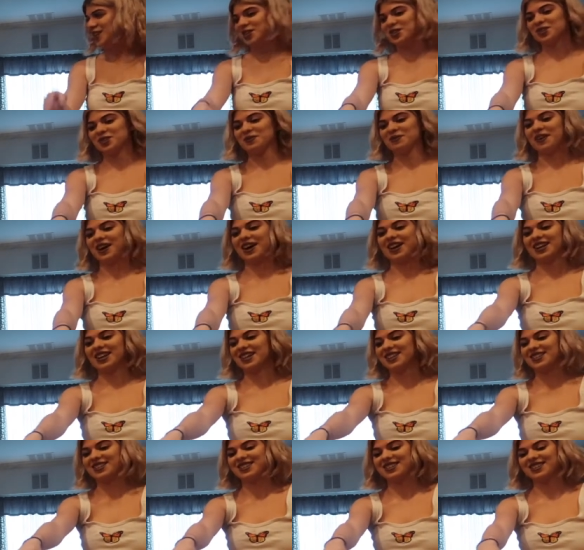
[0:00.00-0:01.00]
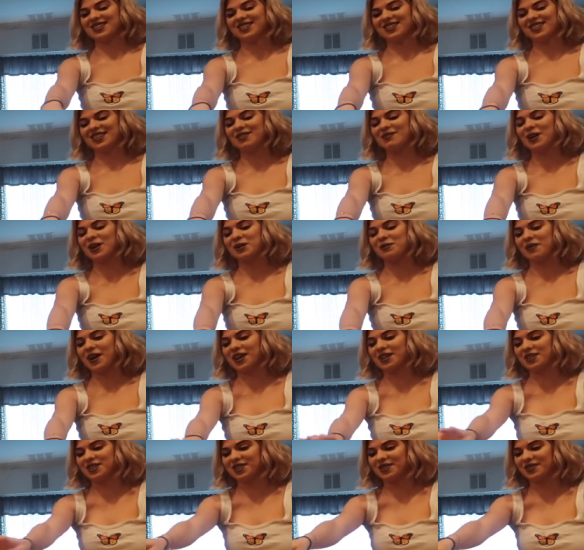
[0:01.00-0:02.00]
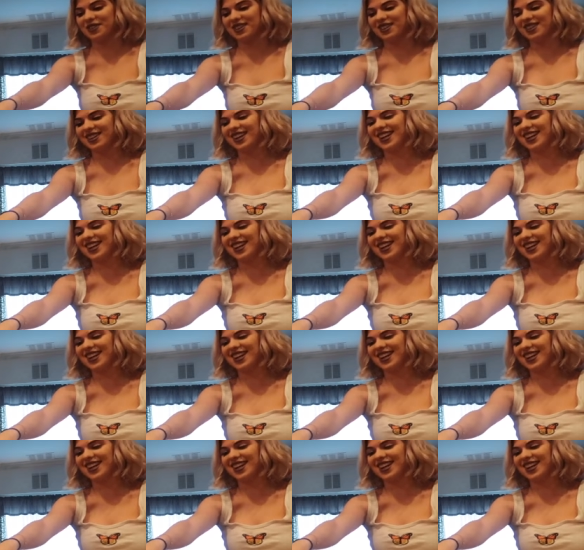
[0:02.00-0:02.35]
These are mine. The mine are bad too.